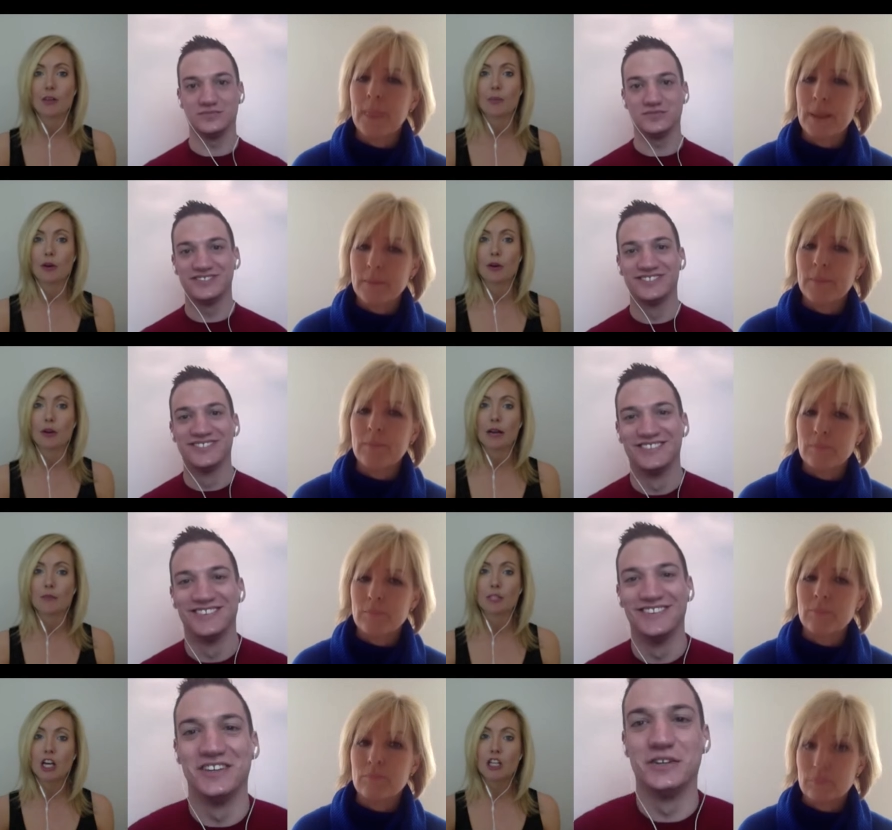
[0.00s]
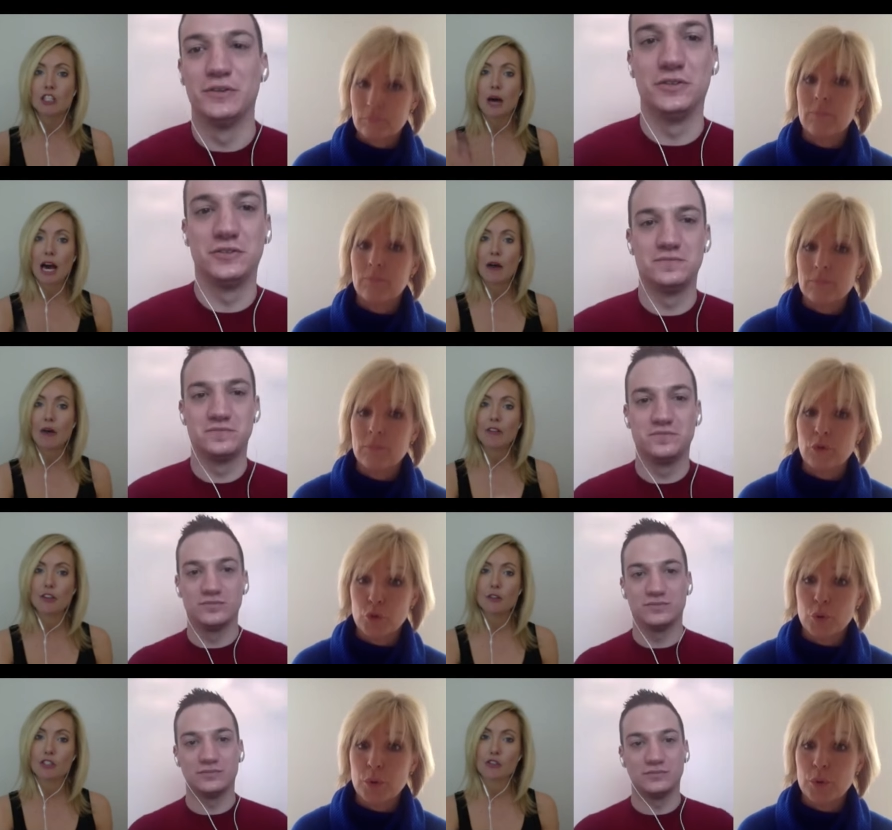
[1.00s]
Speaker 1: the programs. So, how have you
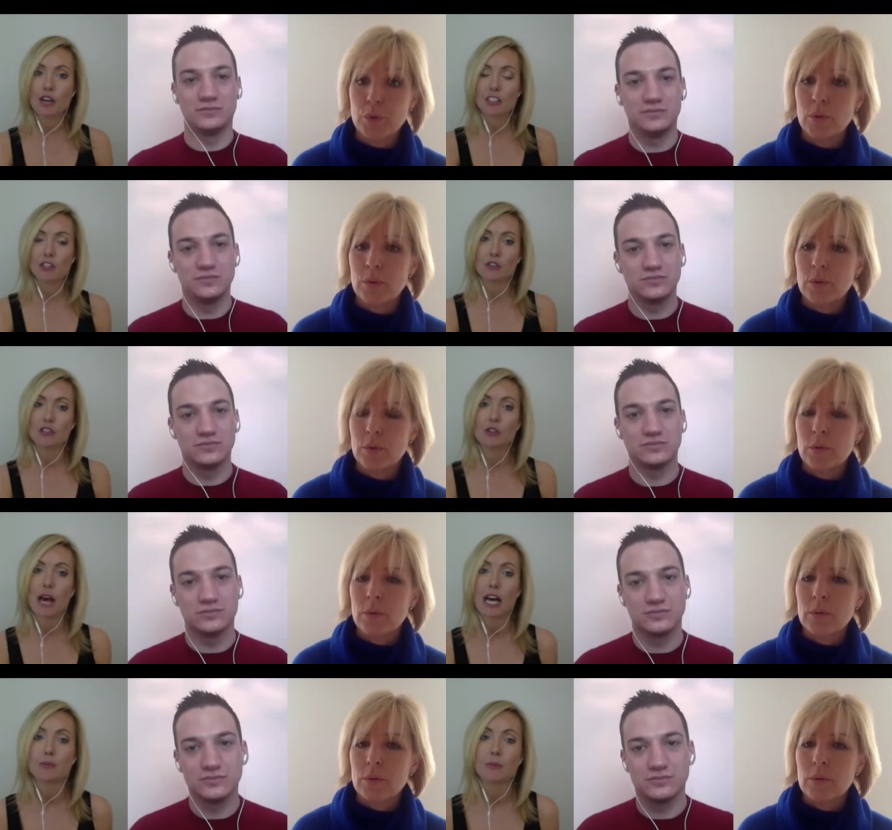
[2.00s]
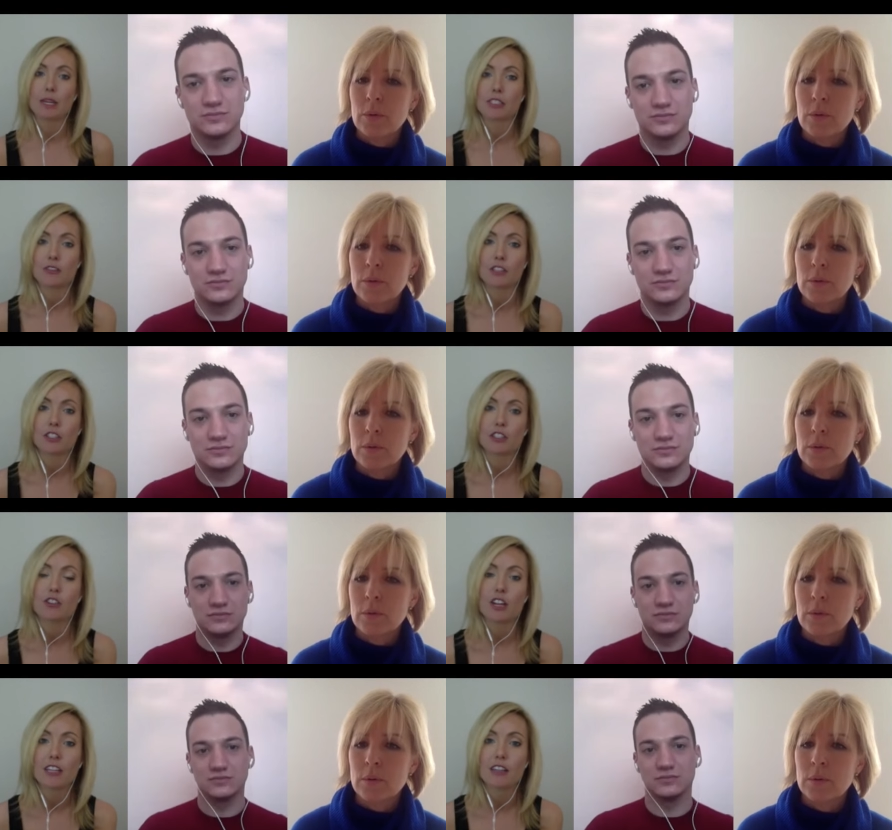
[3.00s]
addressed those two aspects of his
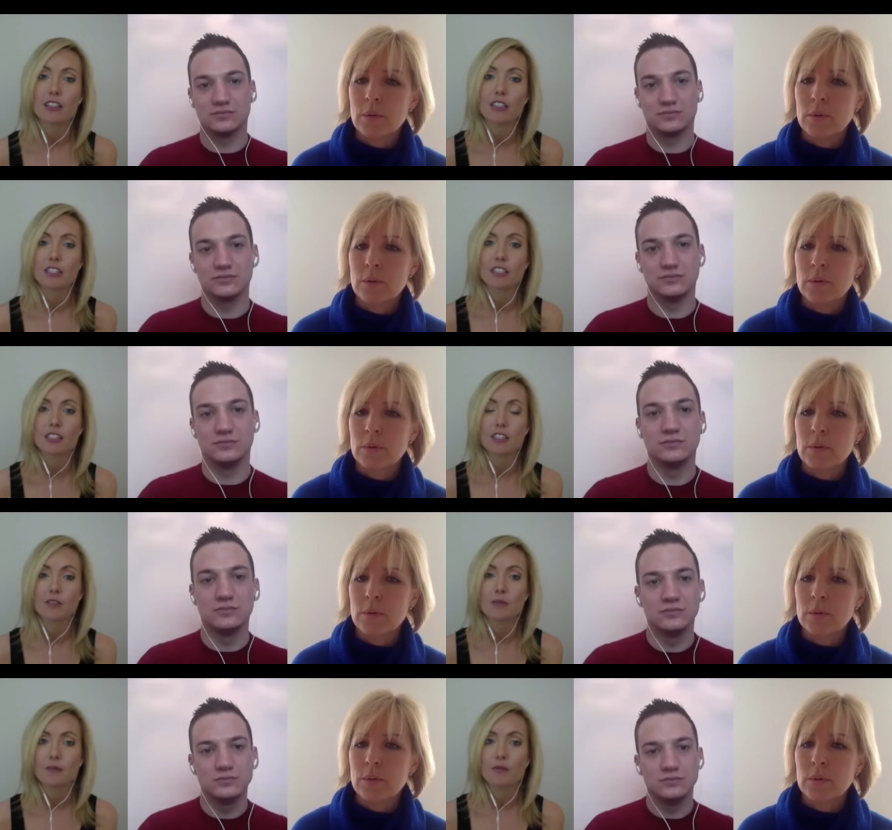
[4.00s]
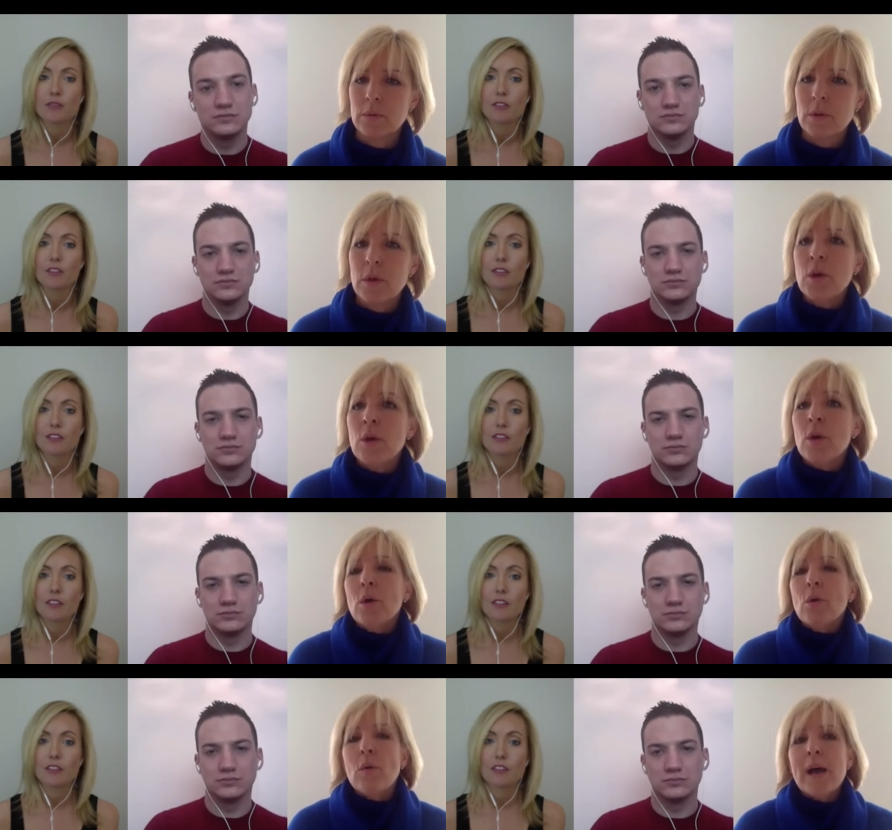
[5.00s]
training this season?
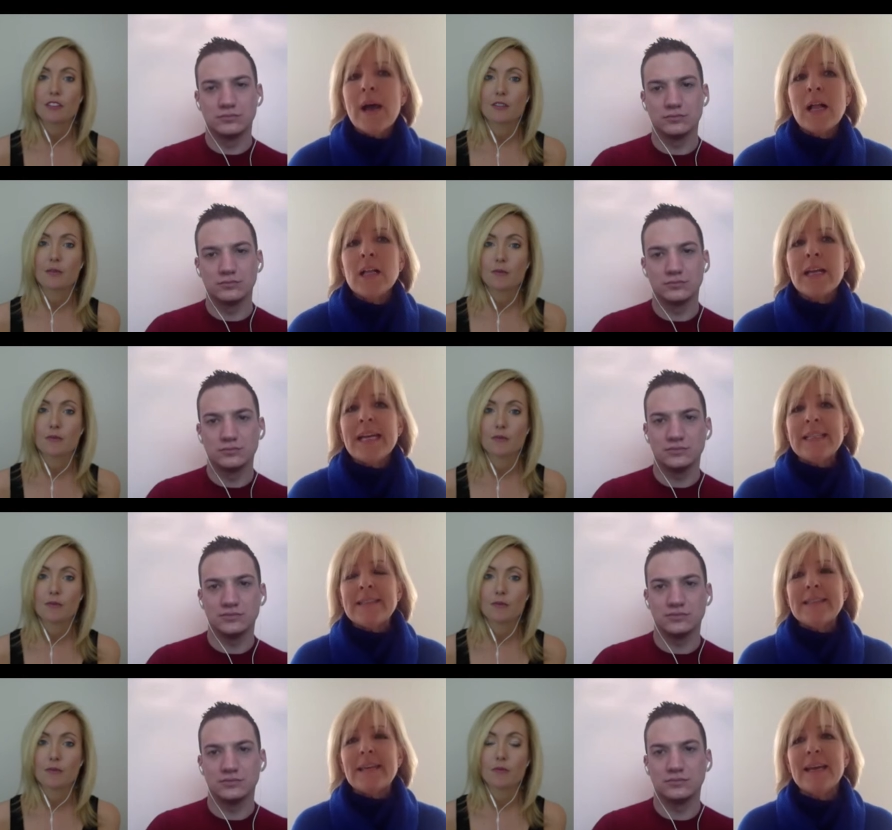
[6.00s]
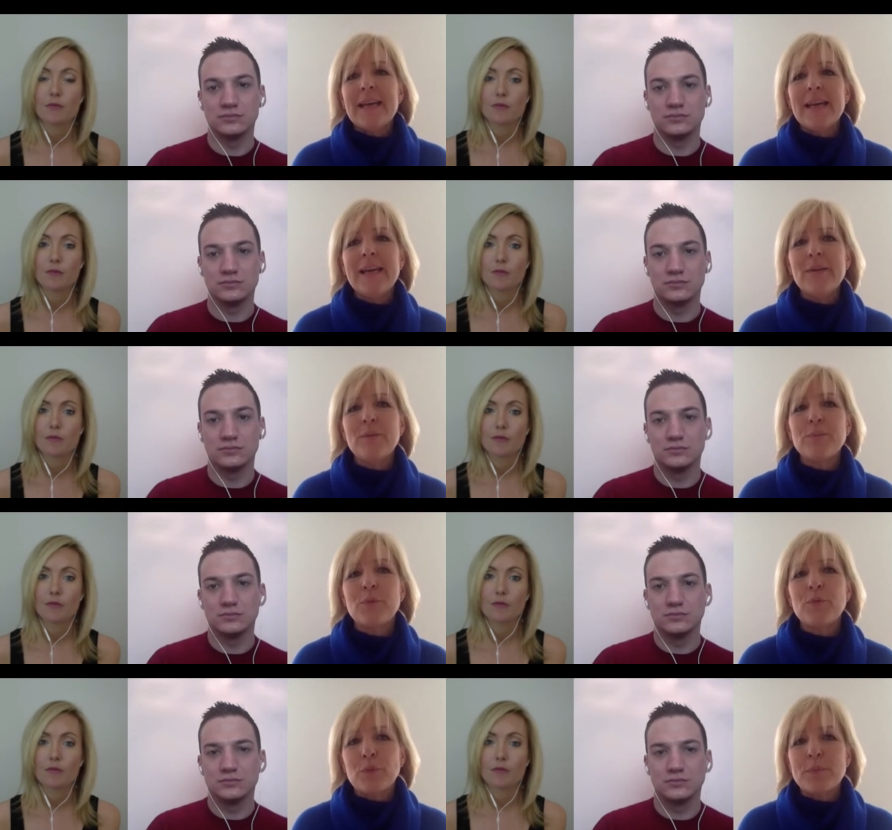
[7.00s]
Speaker 2: Well, it's
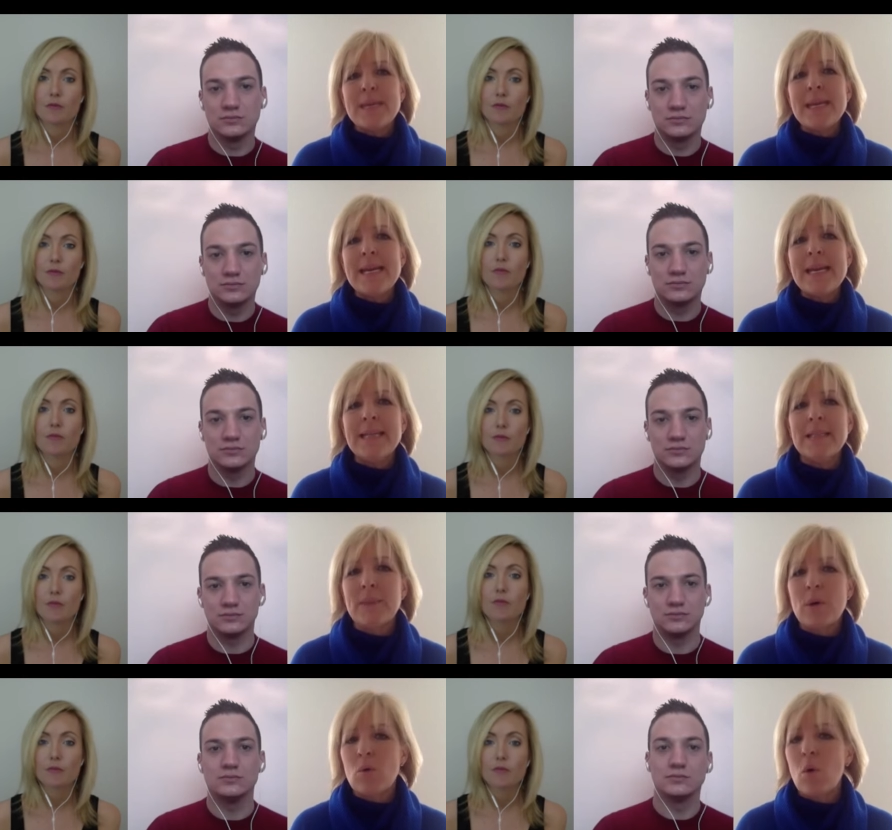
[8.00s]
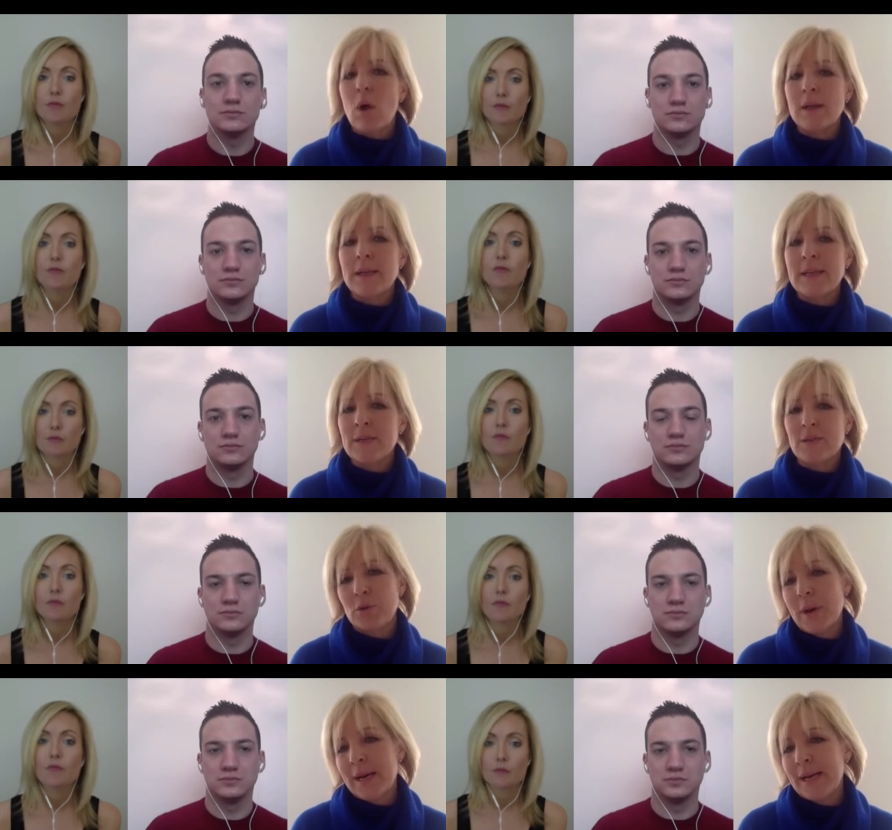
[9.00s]
for me, it's about quality in your
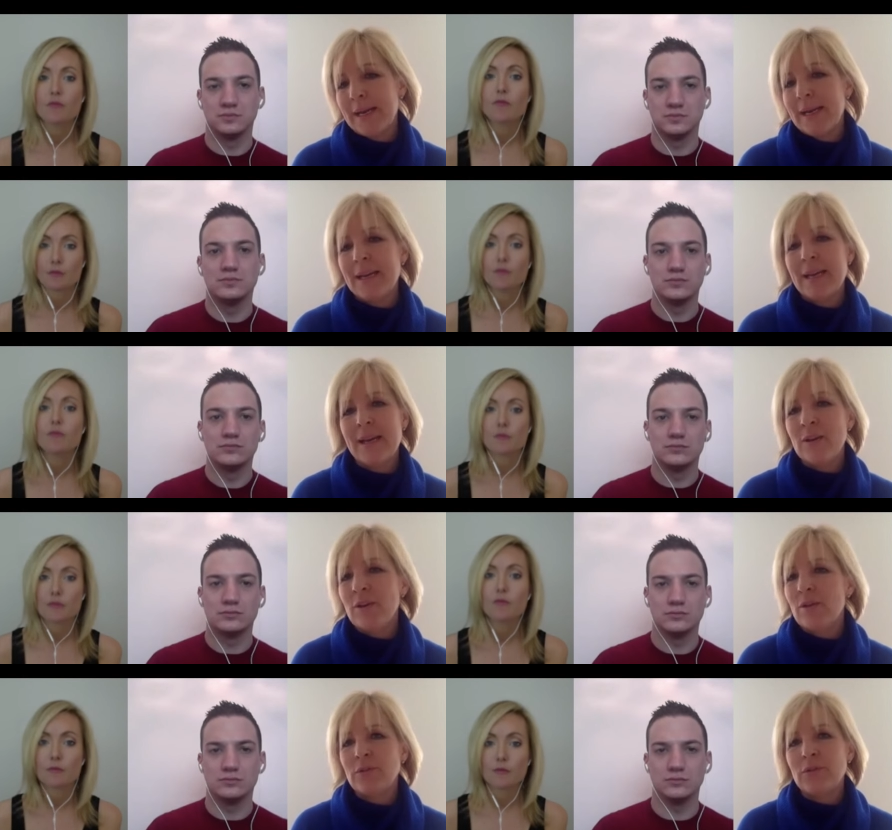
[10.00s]
training. And, you know,